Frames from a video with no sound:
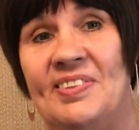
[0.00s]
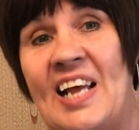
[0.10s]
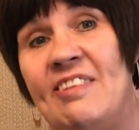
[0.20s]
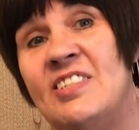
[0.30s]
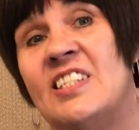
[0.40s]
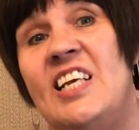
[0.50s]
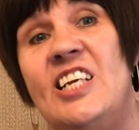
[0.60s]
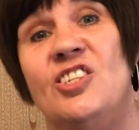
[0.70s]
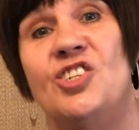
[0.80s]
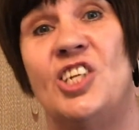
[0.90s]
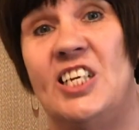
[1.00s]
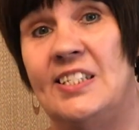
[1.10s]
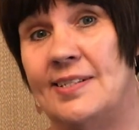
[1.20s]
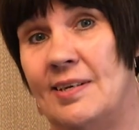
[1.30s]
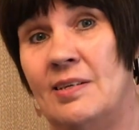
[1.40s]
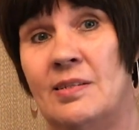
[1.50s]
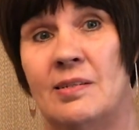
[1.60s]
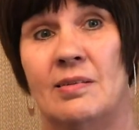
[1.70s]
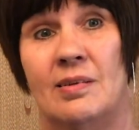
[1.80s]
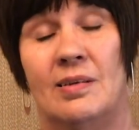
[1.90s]
they'd seen
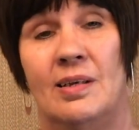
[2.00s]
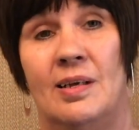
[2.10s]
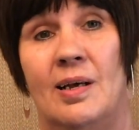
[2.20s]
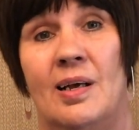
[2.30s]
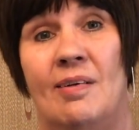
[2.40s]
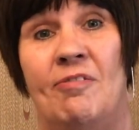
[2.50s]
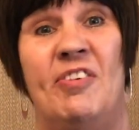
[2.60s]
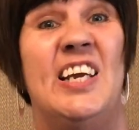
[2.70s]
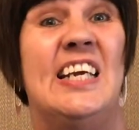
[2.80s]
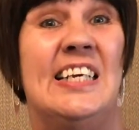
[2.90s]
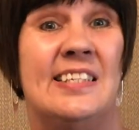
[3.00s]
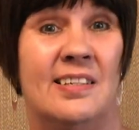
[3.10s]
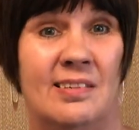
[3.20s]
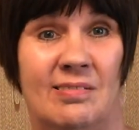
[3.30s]
Jesus feed